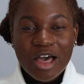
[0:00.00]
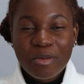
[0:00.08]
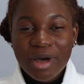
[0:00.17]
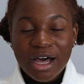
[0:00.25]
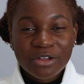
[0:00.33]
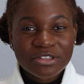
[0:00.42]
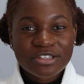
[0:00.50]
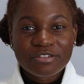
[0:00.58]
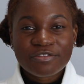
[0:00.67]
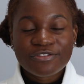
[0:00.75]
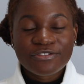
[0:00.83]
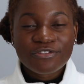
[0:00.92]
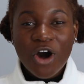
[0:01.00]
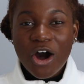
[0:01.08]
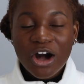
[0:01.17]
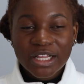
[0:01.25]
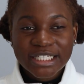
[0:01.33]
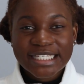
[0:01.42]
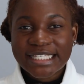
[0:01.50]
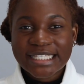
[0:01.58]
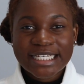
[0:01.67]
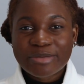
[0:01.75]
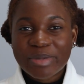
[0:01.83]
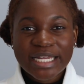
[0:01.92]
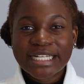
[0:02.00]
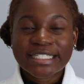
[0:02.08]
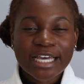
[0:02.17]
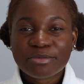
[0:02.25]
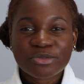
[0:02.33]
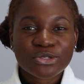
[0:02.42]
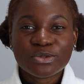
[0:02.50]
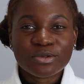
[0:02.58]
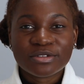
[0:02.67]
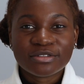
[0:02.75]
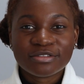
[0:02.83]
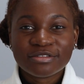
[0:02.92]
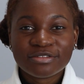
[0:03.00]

about to fall asleep anytime soon.